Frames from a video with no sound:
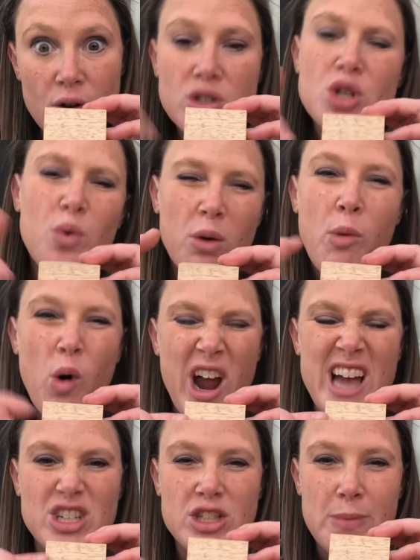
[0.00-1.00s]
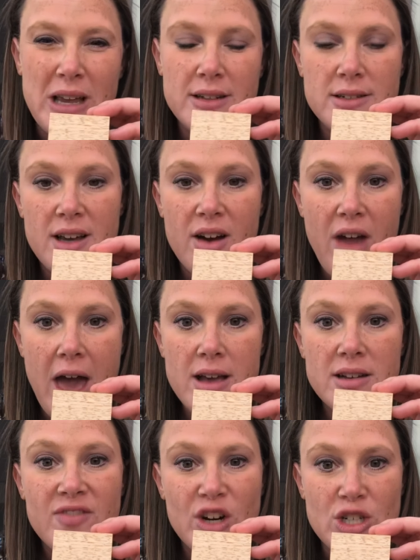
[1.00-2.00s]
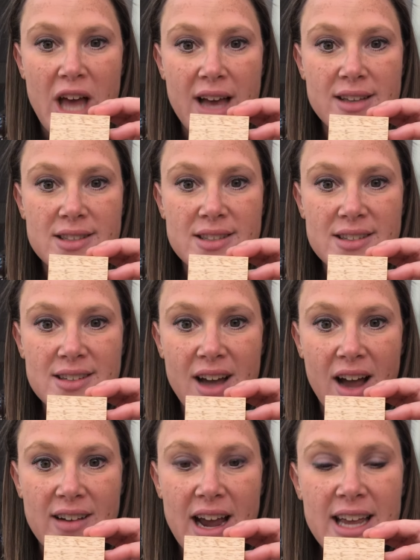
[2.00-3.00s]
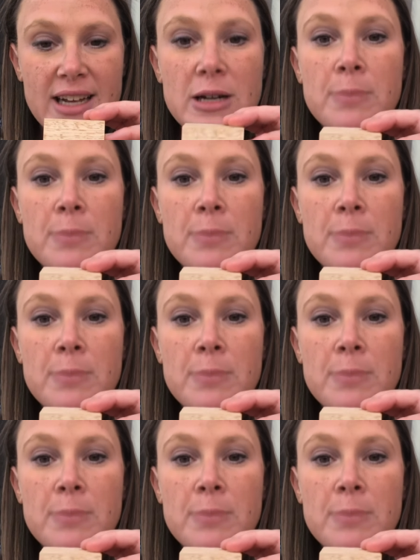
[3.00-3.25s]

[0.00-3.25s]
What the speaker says: 2 or more edges meet, okay? Vertex, all right?